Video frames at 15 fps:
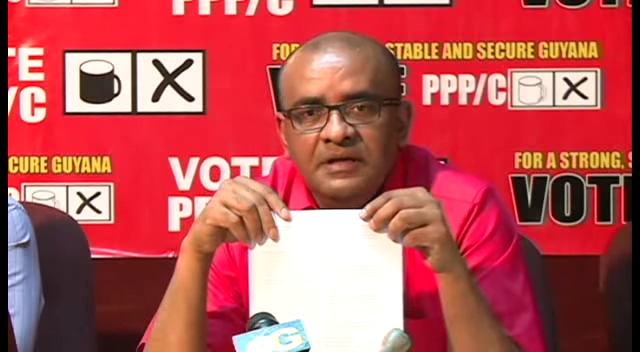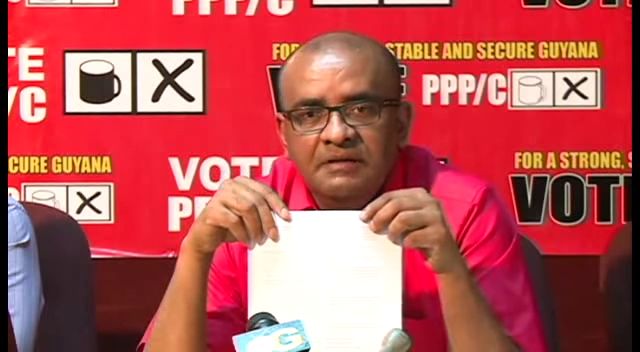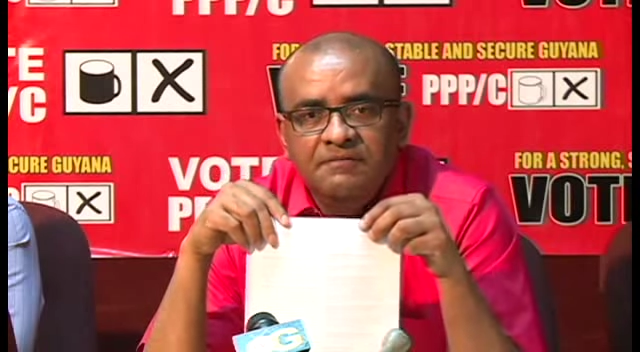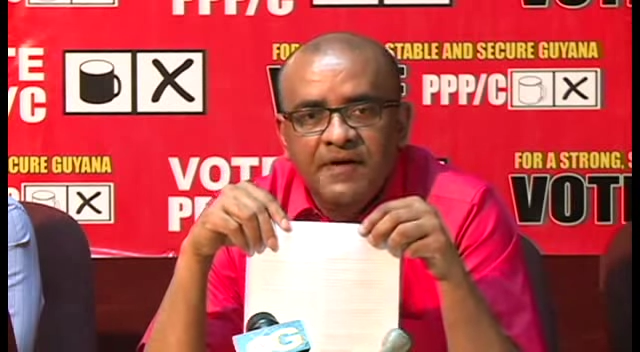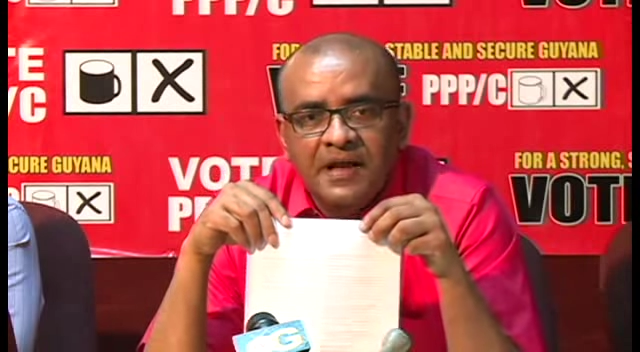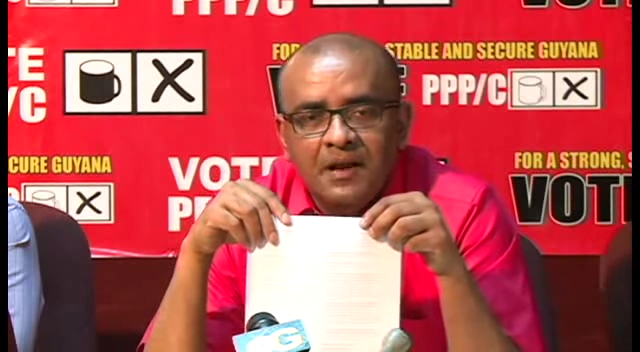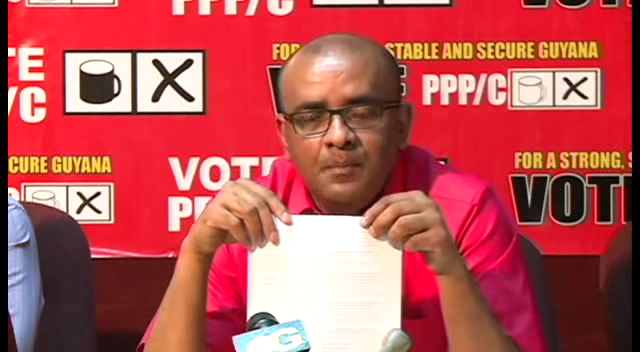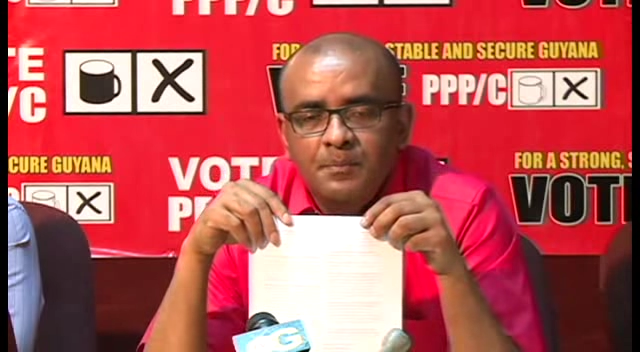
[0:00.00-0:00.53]

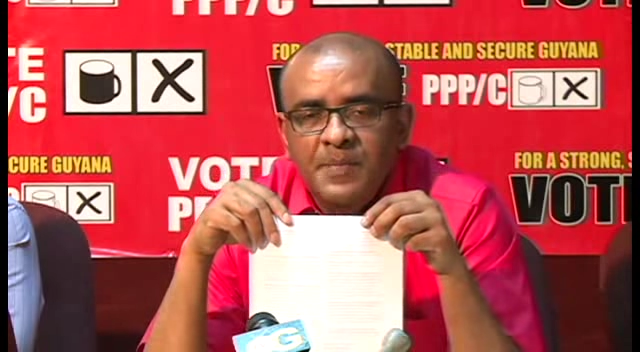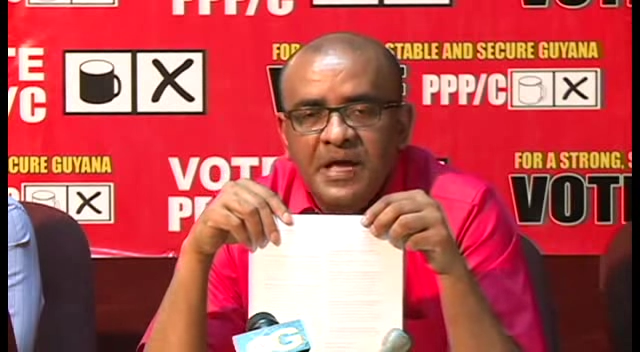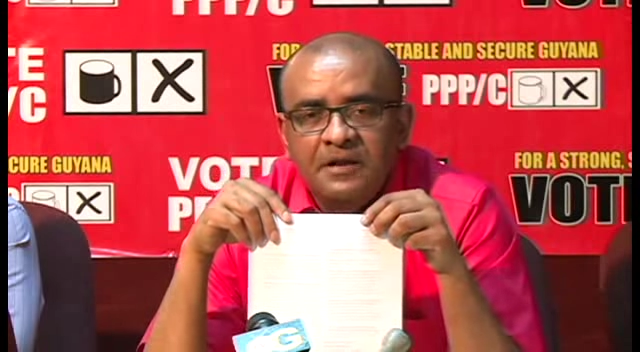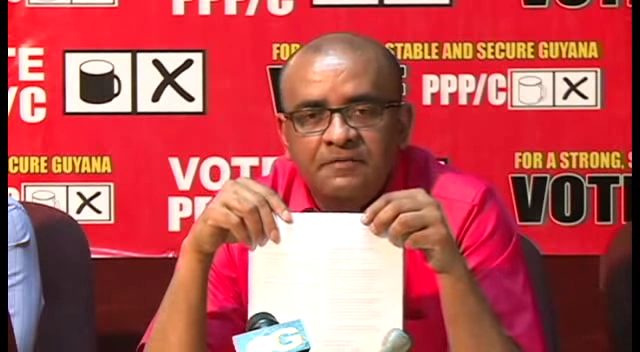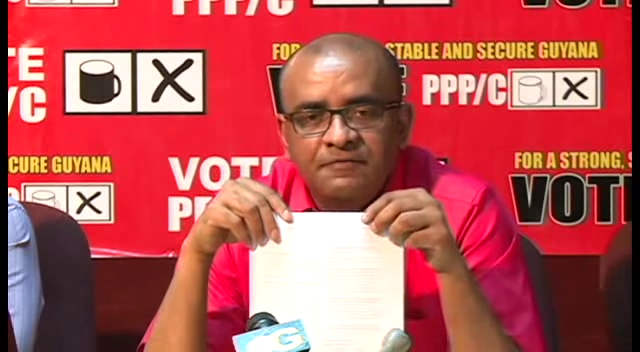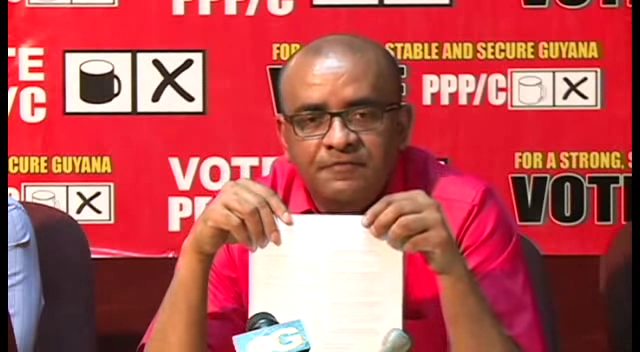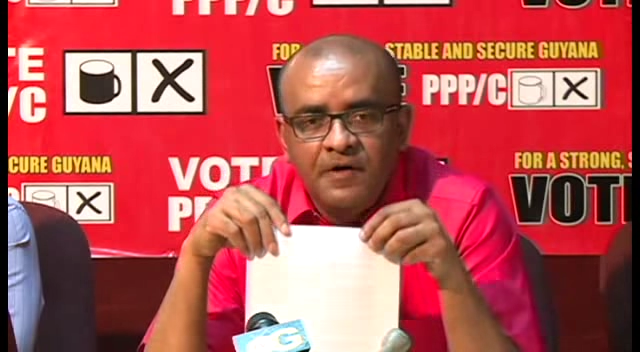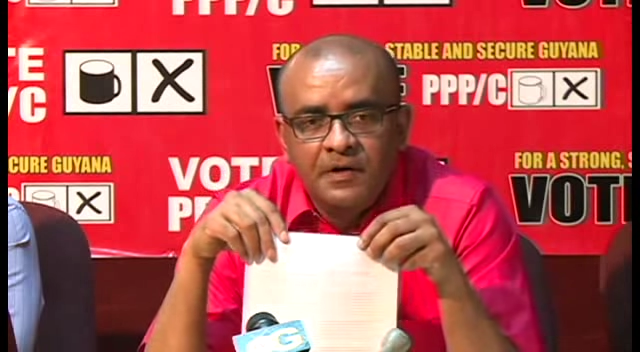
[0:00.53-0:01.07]

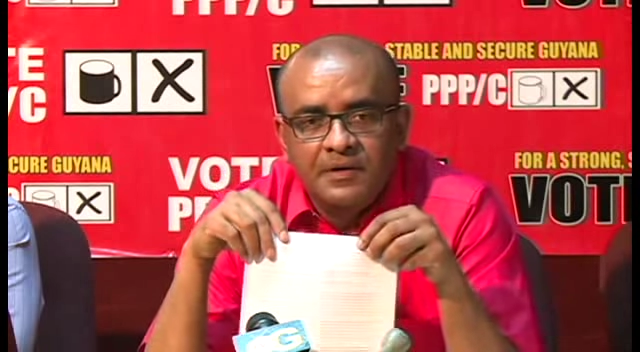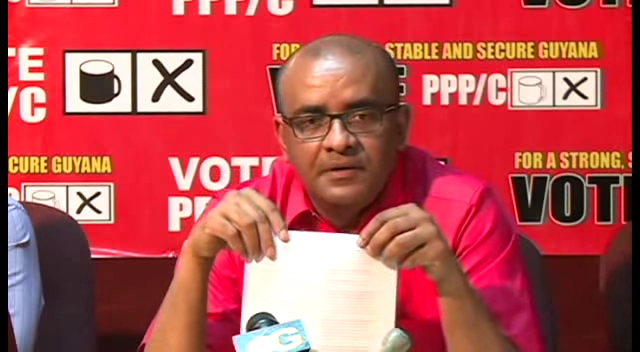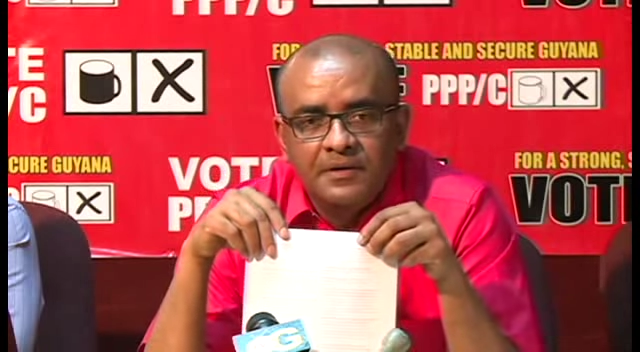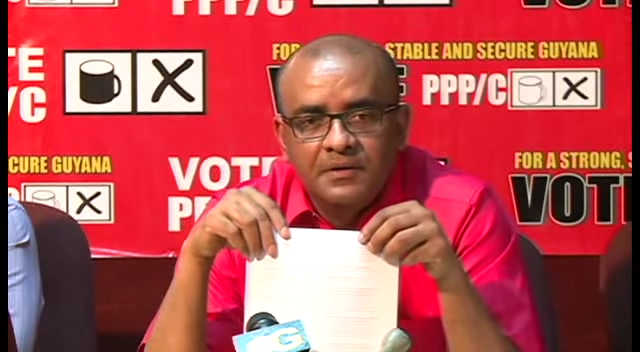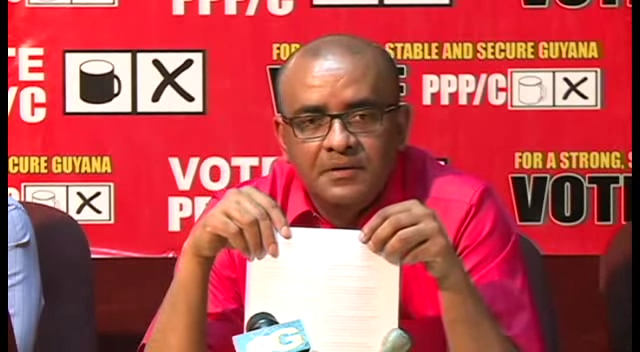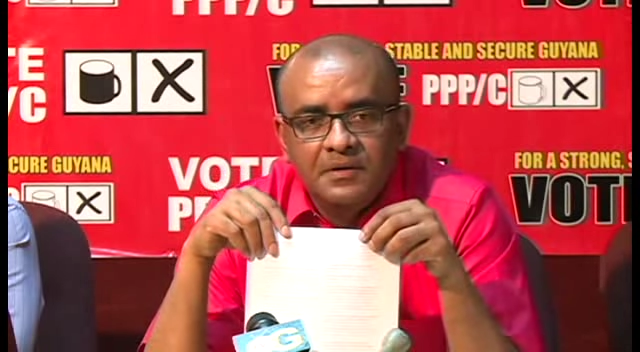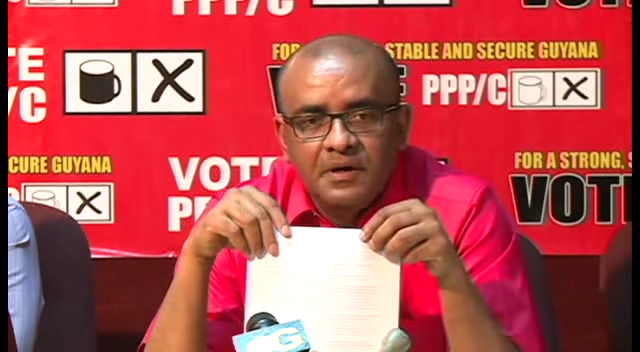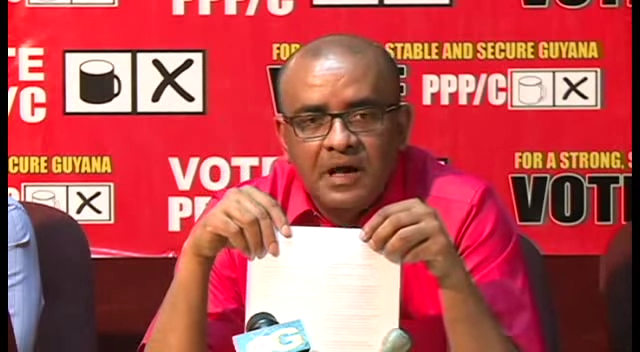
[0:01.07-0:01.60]
Development
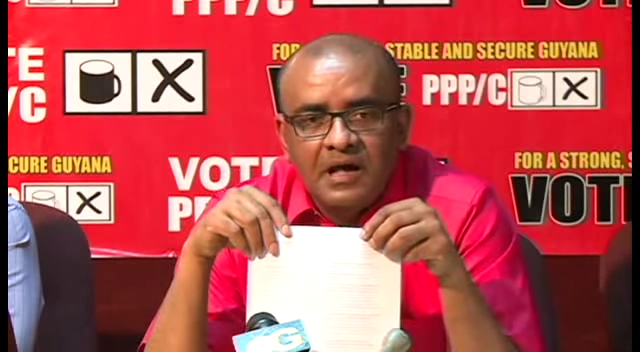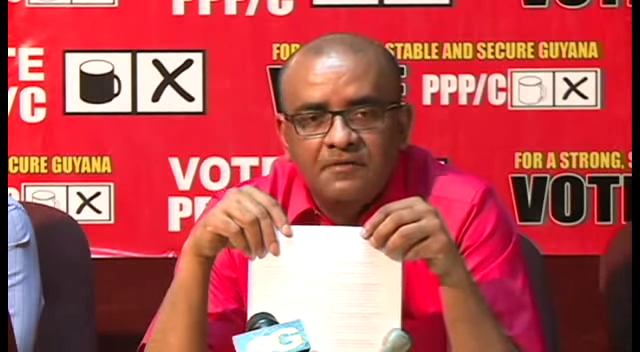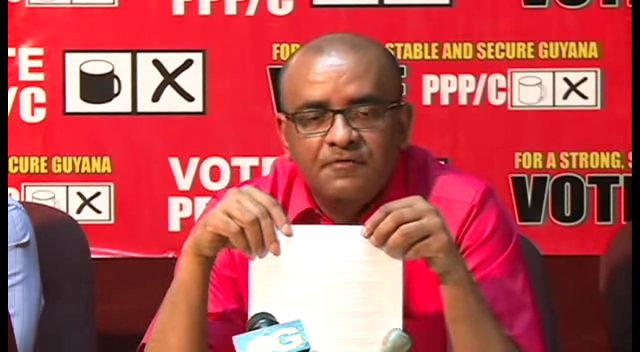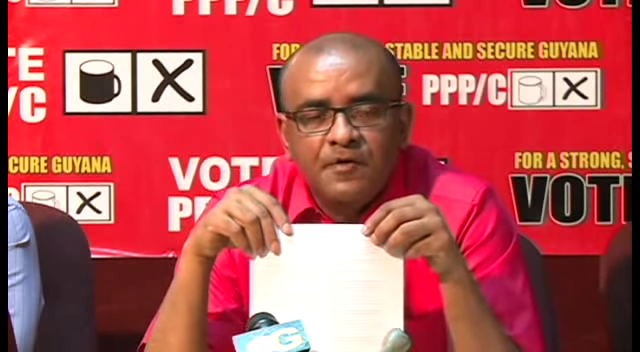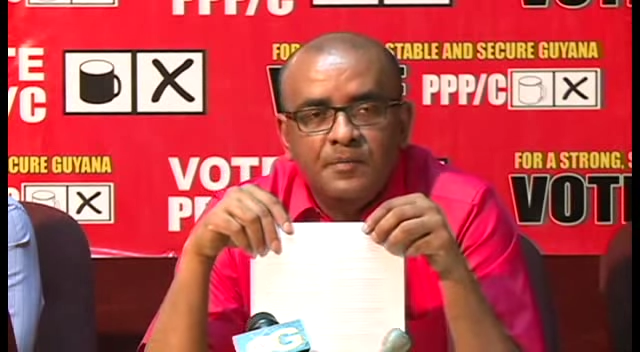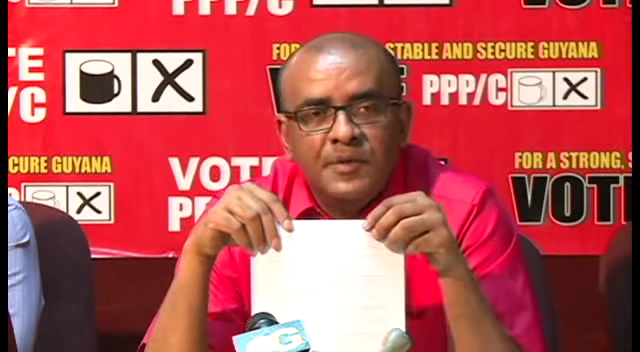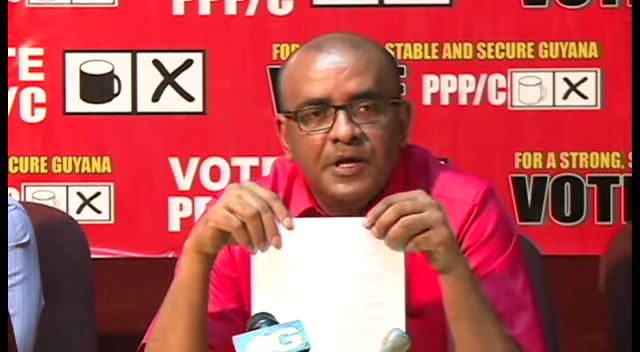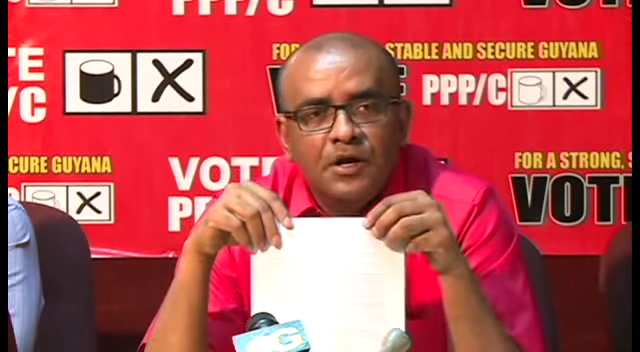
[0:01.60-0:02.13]
Fund
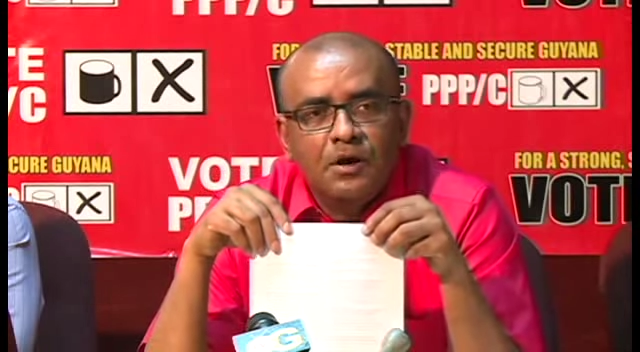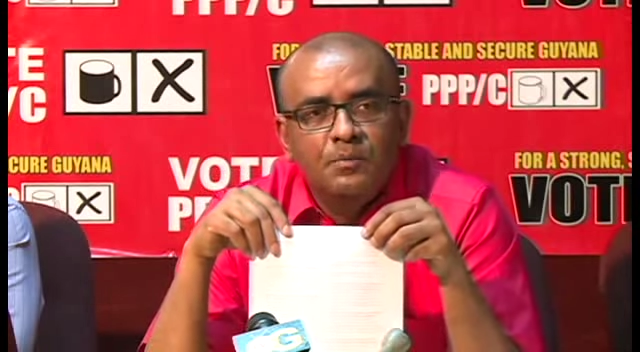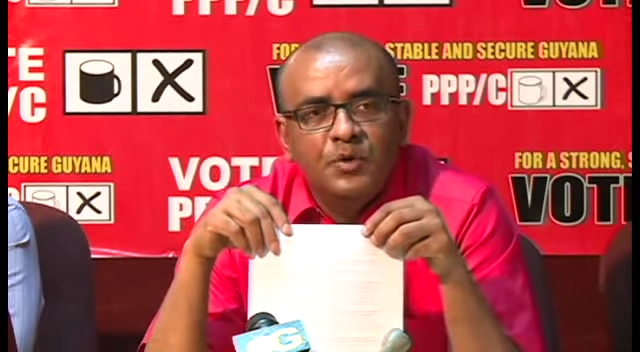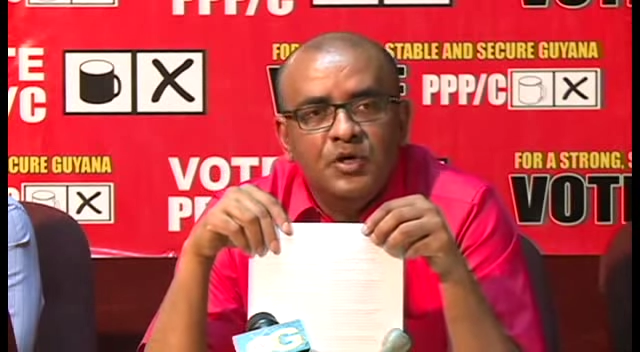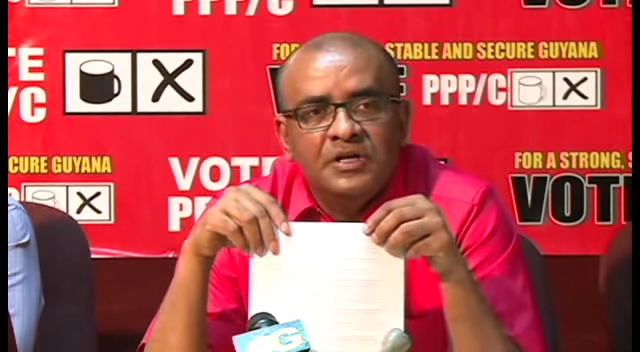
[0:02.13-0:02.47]
and from the